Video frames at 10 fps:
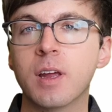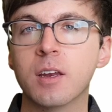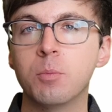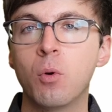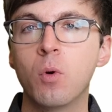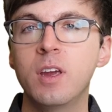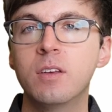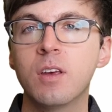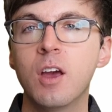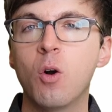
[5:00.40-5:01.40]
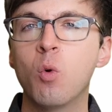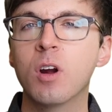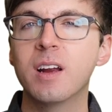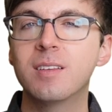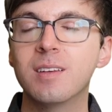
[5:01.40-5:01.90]
at a point,
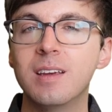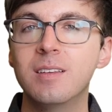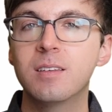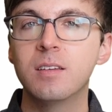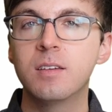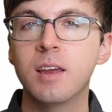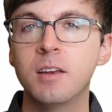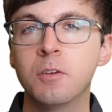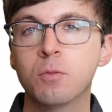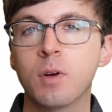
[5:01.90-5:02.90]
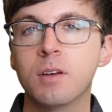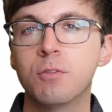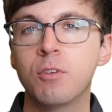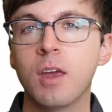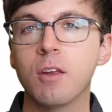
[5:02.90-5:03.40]
or its instantaneous rate of
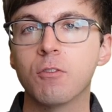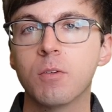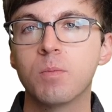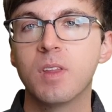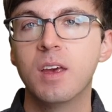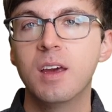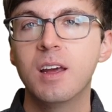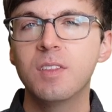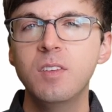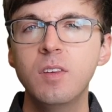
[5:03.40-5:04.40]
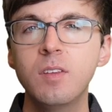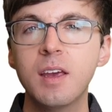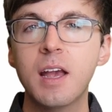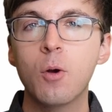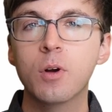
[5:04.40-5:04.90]
change. This is
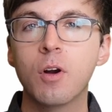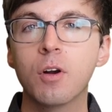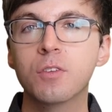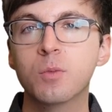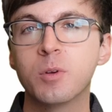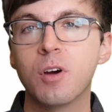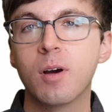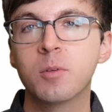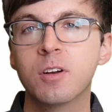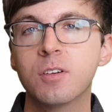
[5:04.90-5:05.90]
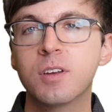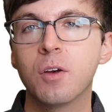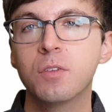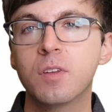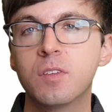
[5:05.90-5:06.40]
like how a car's speedometer
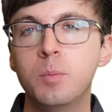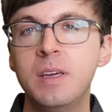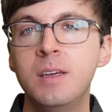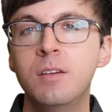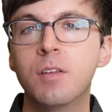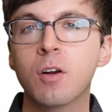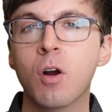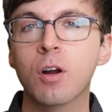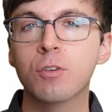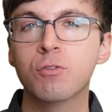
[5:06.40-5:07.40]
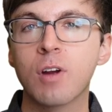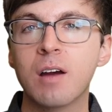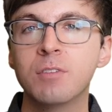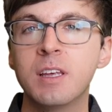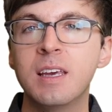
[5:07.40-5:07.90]
tells the speed the car is
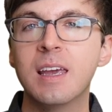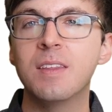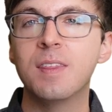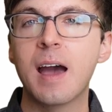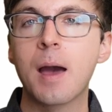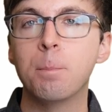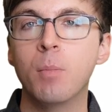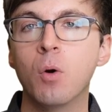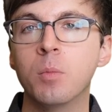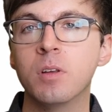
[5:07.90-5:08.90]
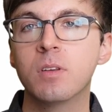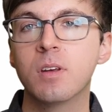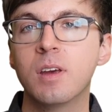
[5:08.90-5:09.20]
traveling in that moment.